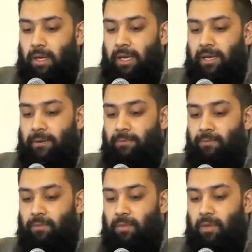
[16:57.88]

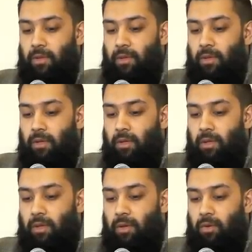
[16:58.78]
Um,
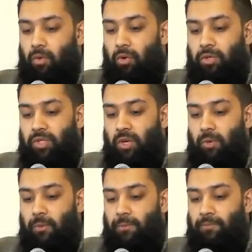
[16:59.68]

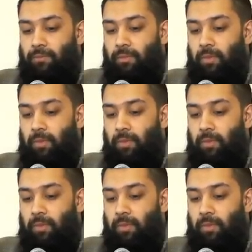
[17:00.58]
also,